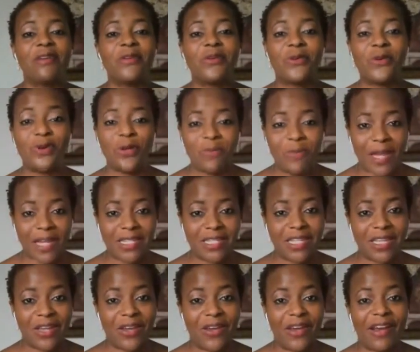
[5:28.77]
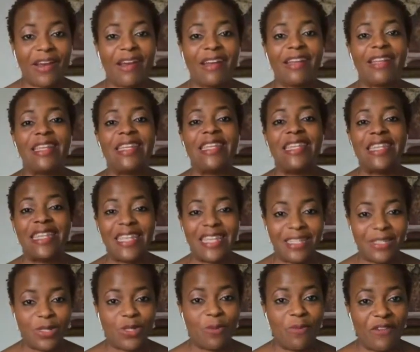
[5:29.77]
Good bacteria
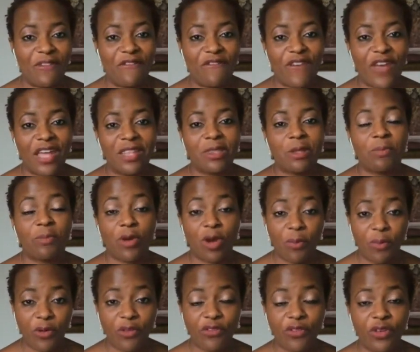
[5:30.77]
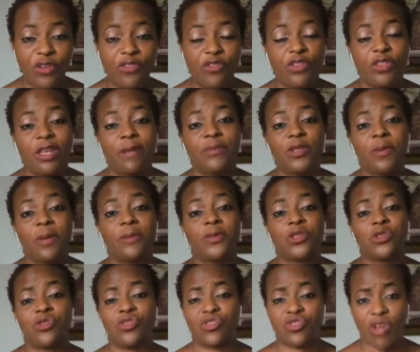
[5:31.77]
needs to be fed the proper food for them to be able
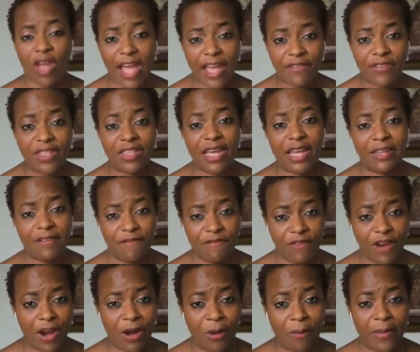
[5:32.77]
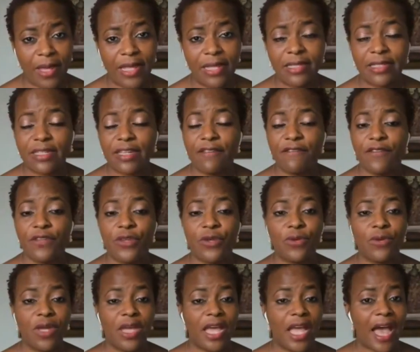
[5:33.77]
to strive in that environment. If
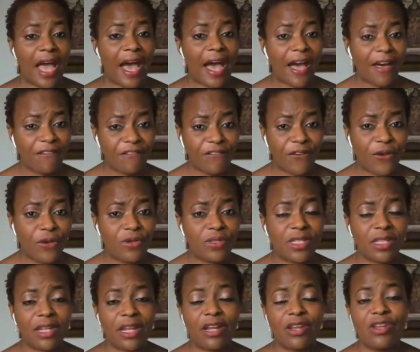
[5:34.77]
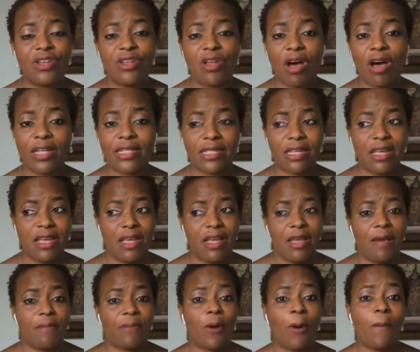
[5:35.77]
you have foods that are not
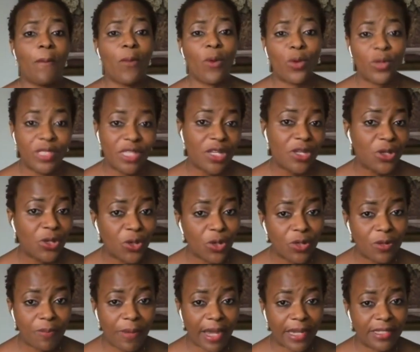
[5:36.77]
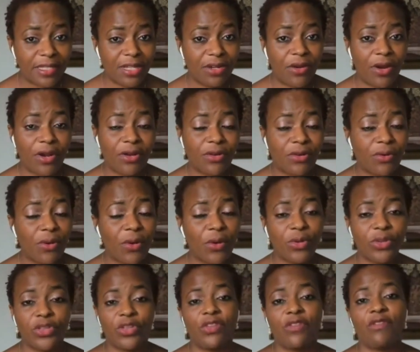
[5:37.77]
promoting good bacteria
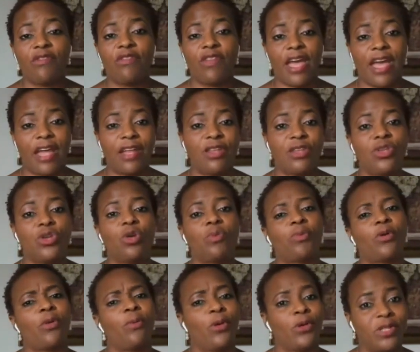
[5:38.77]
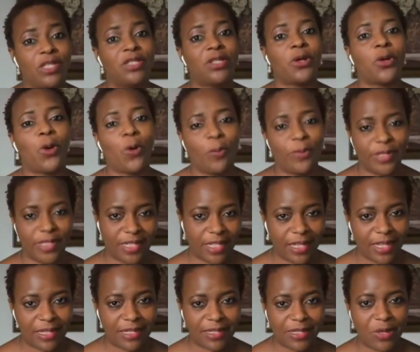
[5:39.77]
growth, then you're promoting the
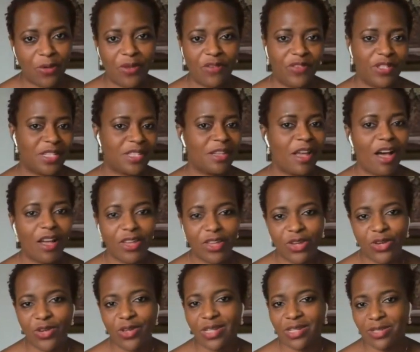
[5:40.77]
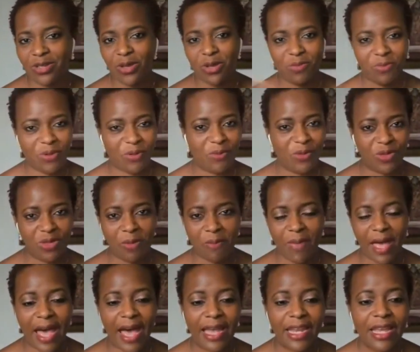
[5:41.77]
opposite. So if it's not good, it's going to promote the
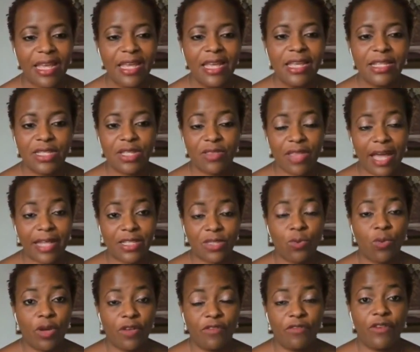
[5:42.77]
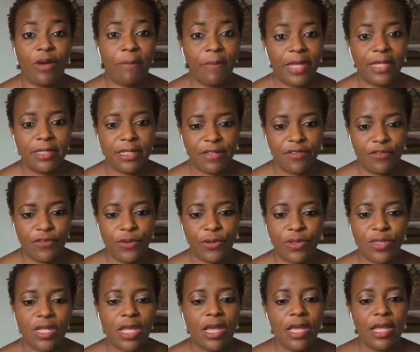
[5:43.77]
bad. So that's what fermented
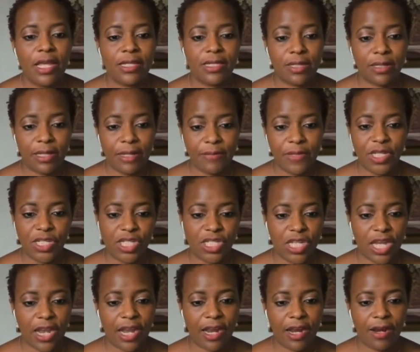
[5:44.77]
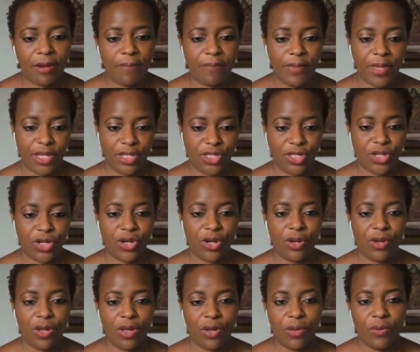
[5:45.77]
foods. And so let me share a
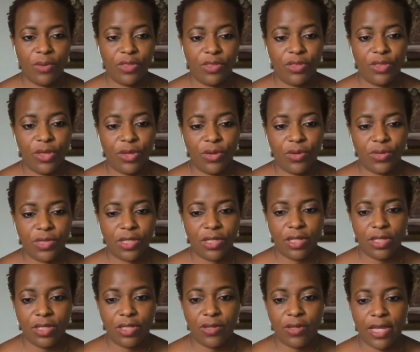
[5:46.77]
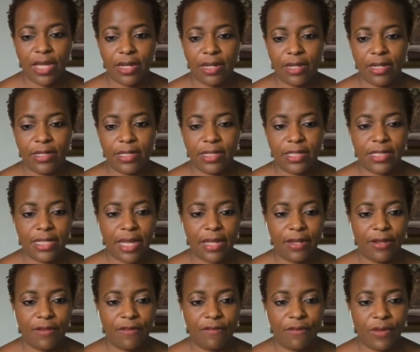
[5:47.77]
picture with you so that you get an
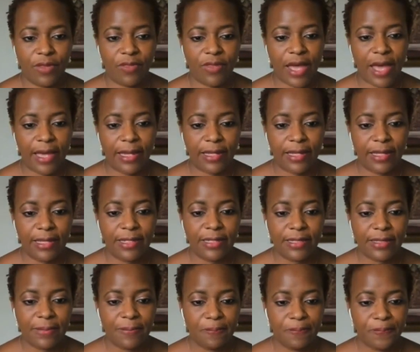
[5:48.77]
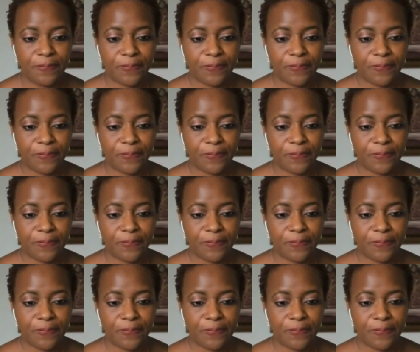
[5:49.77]
understanding of what that is.